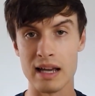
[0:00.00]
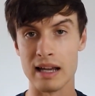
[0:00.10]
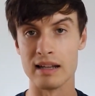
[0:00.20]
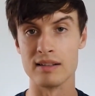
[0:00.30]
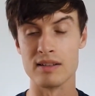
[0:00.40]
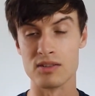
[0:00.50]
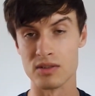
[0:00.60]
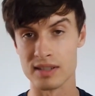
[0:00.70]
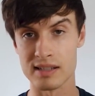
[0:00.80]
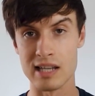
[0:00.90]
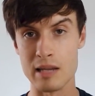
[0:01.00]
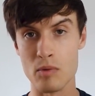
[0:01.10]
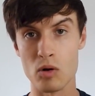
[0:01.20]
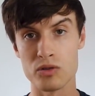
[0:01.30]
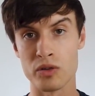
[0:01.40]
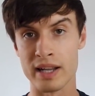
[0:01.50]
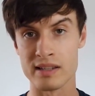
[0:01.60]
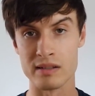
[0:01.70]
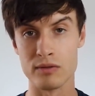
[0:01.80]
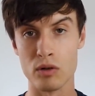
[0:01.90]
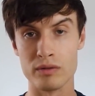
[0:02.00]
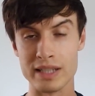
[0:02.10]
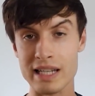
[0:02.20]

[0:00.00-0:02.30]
and the success team also gets involved